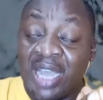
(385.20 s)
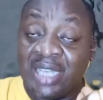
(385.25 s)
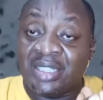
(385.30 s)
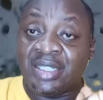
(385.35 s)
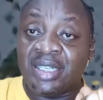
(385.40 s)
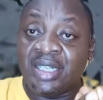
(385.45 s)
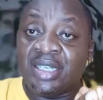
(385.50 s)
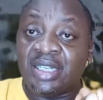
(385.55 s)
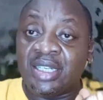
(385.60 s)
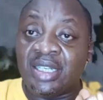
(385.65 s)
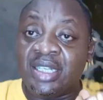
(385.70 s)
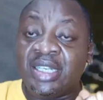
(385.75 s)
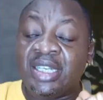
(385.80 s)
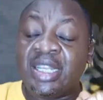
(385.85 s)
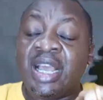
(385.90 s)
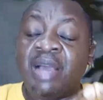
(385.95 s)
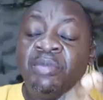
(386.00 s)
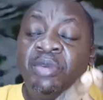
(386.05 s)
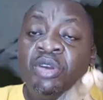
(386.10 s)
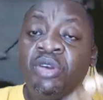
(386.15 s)
acid.
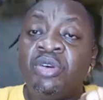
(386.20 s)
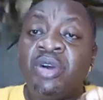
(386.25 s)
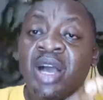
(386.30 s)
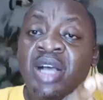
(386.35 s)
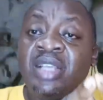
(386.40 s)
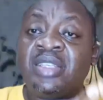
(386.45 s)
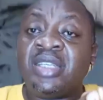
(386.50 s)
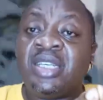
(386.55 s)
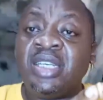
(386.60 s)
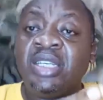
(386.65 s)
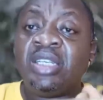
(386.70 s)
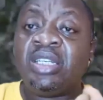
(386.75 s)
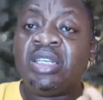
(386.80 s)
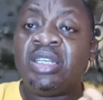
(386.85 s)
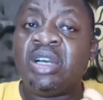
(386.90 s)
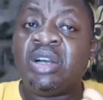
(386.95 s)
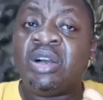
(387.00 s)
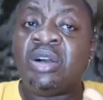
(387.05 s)
The amino acid